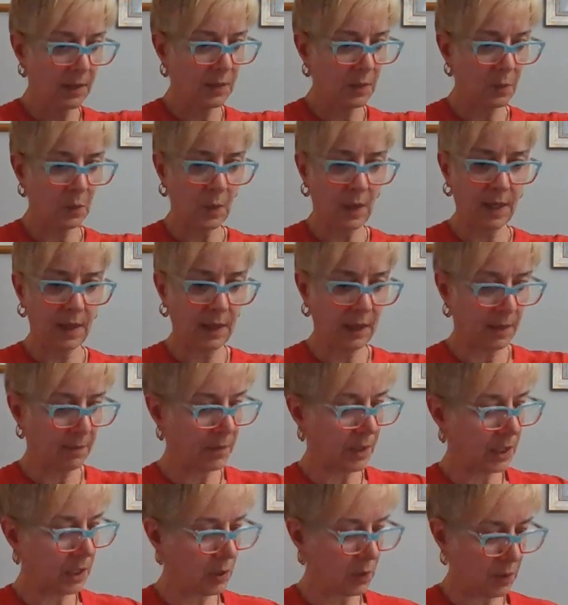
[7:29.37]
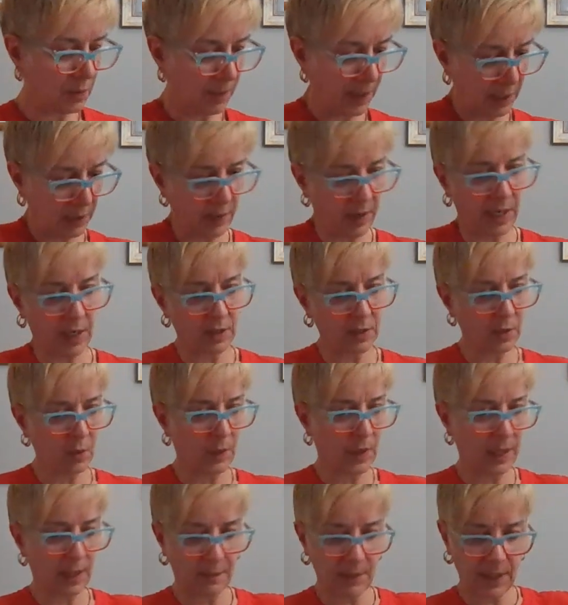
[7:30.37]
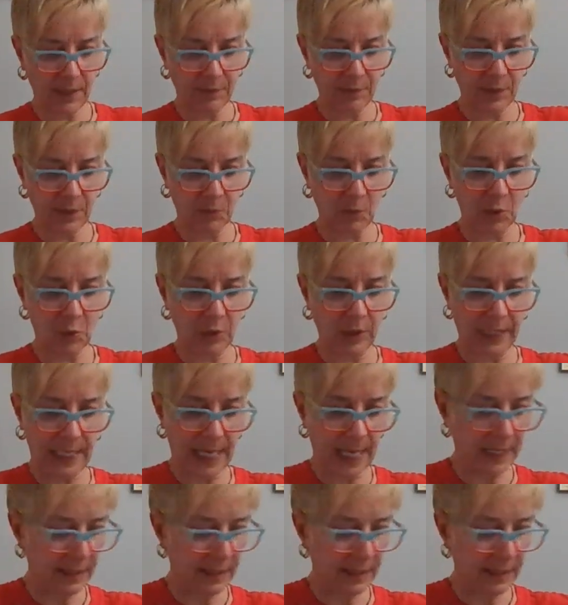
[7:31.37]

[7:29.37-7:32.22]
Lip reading: this is where I think I'm going to use my crayons. Oh wait, let me give him some googly